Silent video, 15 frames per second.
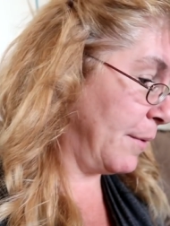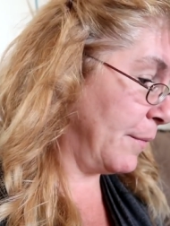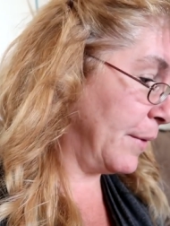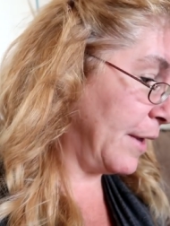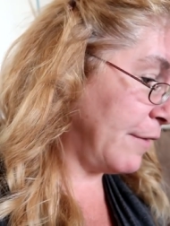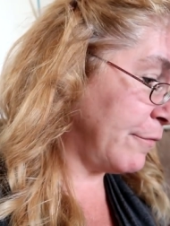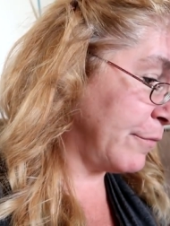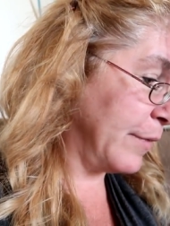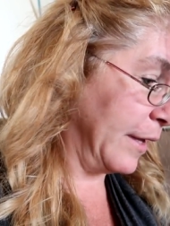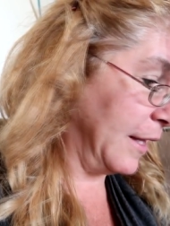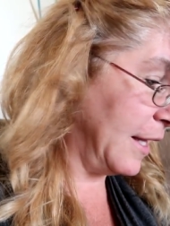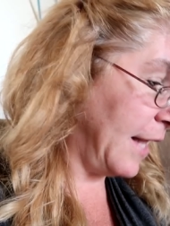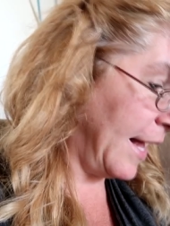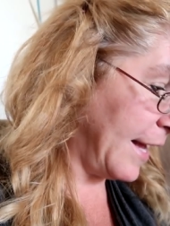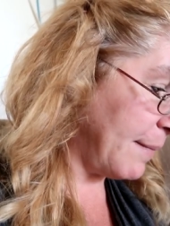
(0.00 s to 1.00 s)
but what I
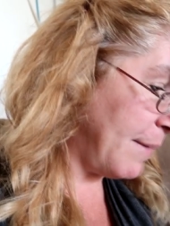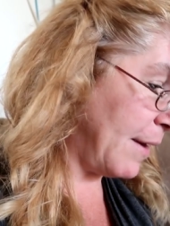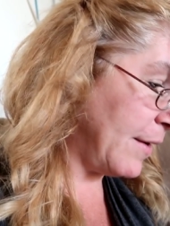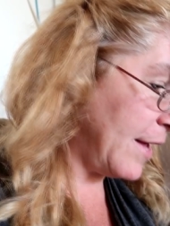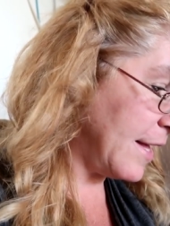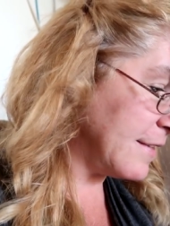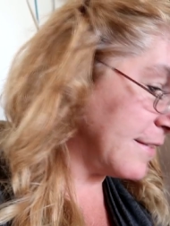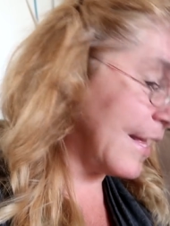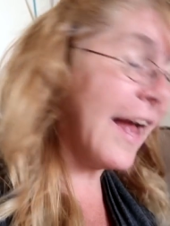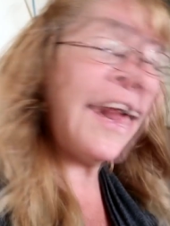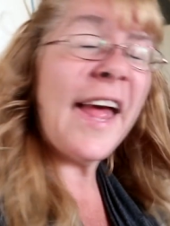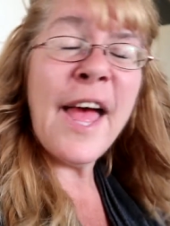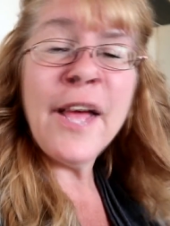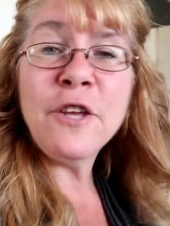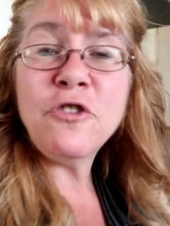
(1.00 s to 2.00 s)
really like about it is
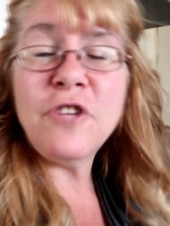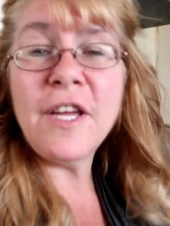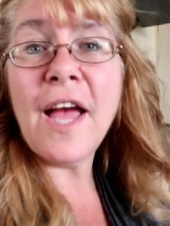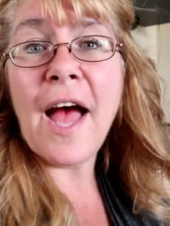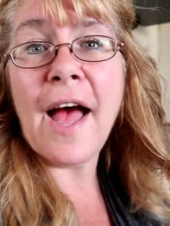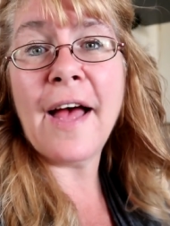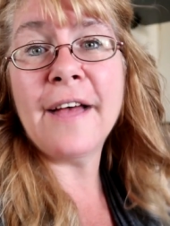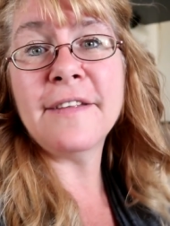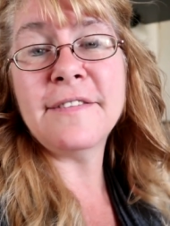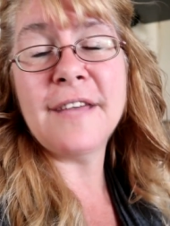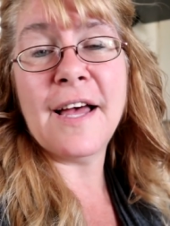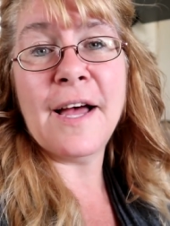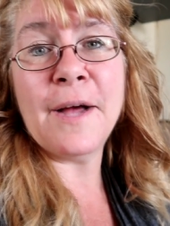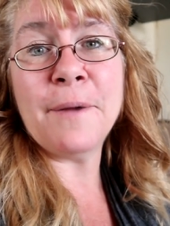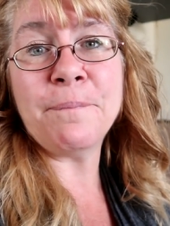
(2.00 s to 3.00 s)
that she has
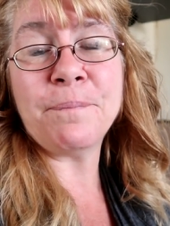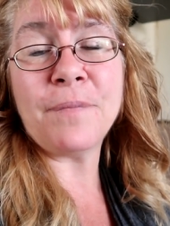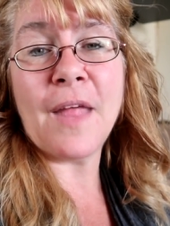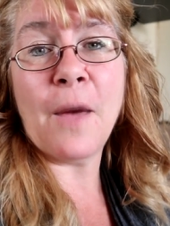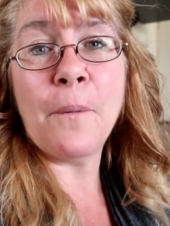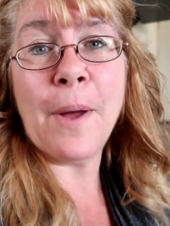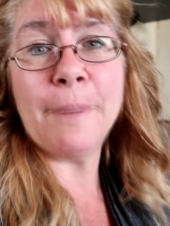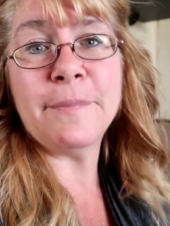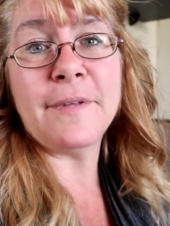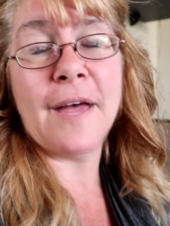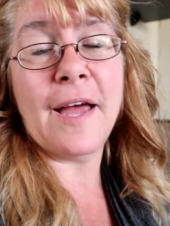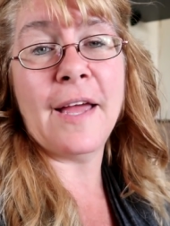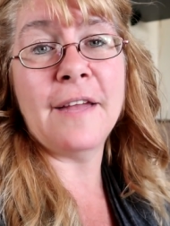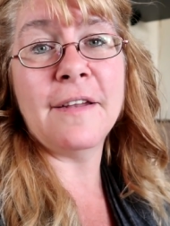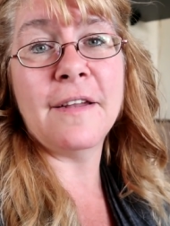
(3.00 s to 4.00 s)
um, a
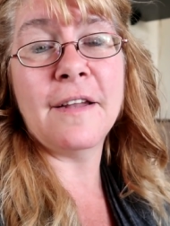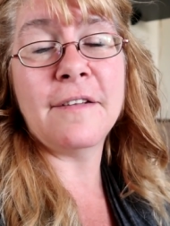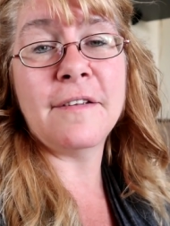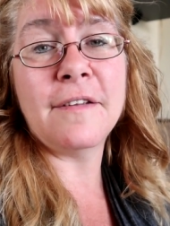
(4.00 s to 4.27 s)
website,